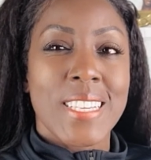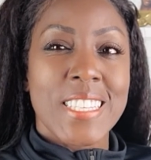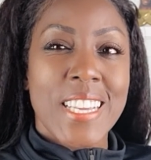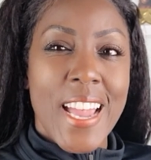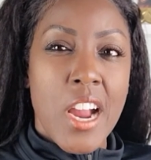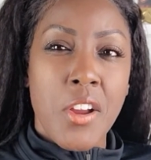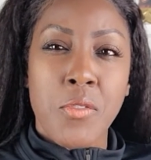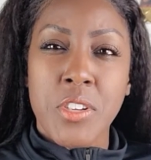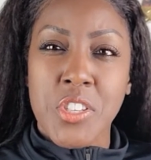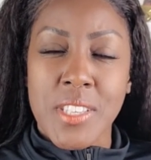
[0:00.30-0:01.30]
Sha'Carri
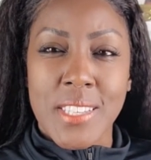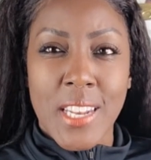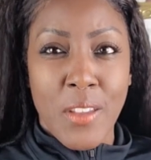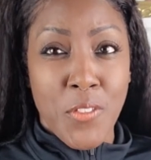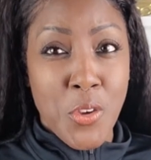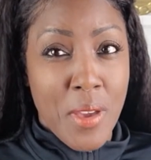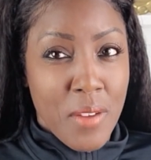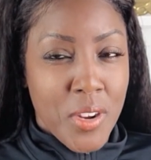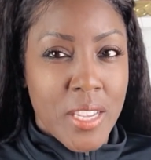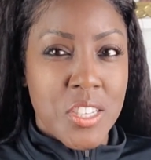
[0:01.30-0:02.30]
Richardson, if you
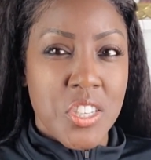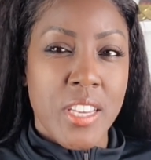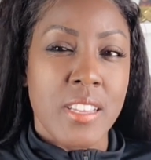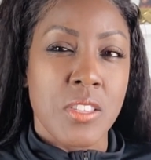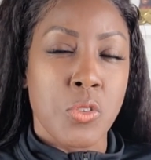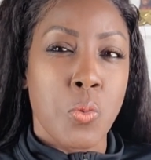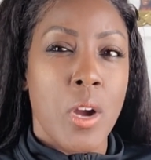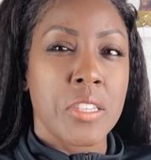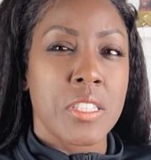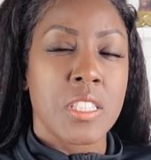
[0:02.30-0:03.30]
ever get a chance to
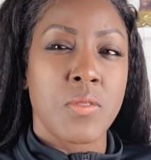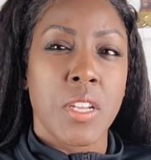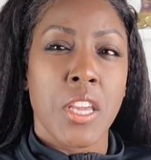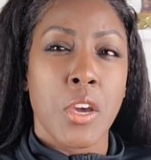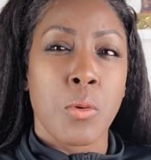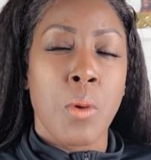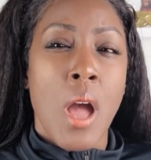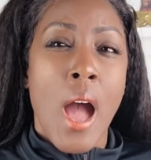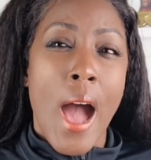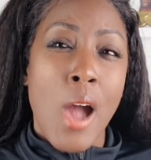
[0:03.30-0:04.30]
watch this video,
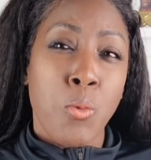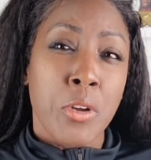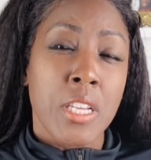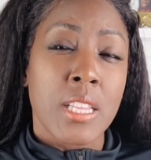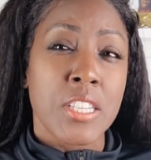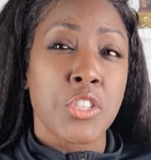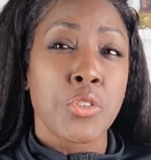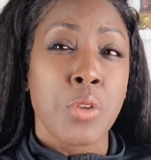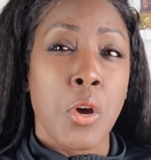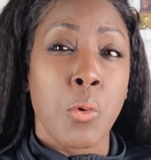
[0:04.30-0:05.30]
I want to let
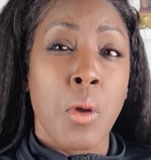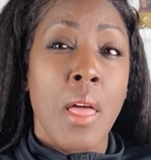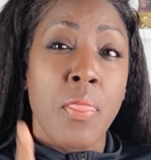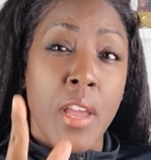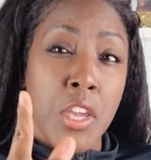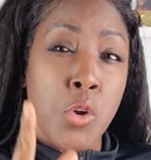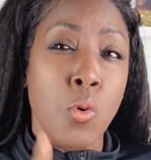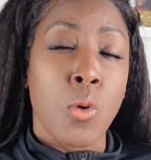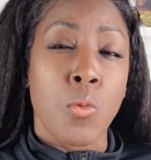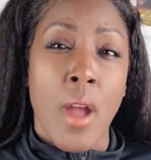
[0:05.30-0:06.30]
you know that
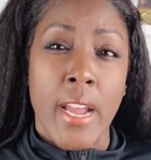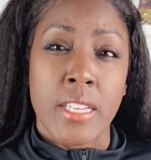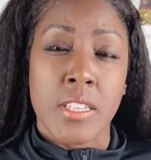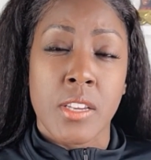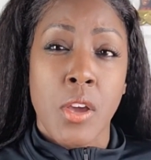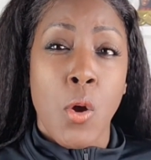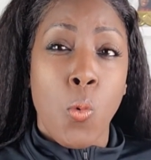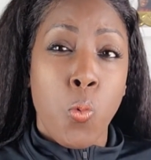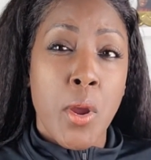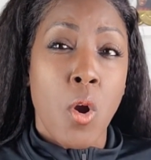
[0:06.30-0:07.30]
you are right.
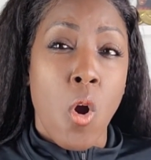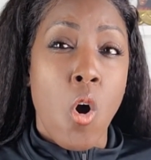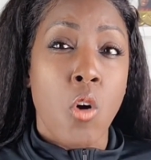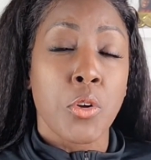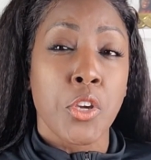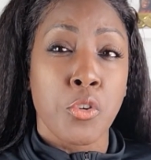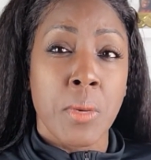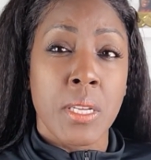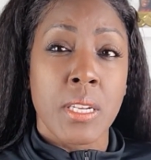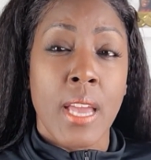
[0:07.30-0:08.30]
We are all
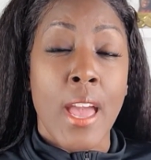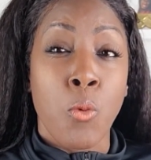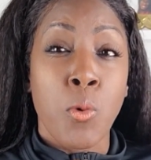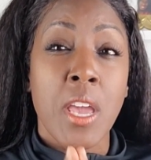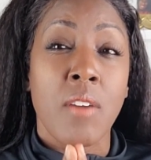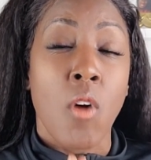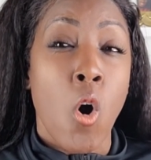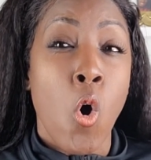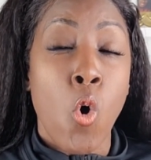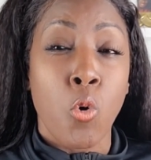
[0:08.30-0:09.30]
human and we have
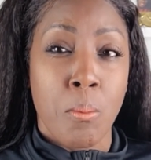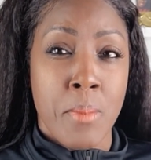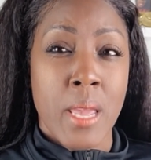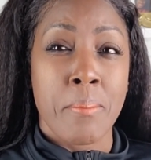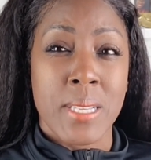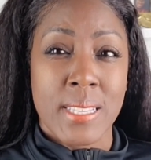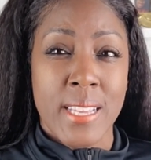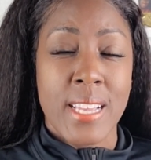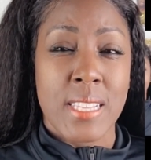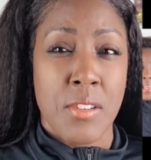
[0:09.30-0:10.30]
all made
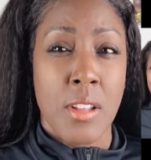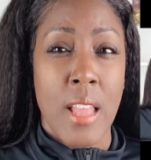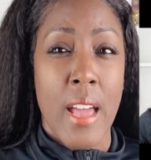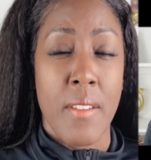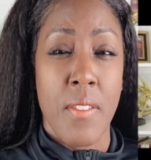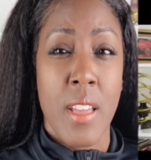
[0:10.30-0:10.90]
mistakes in our life.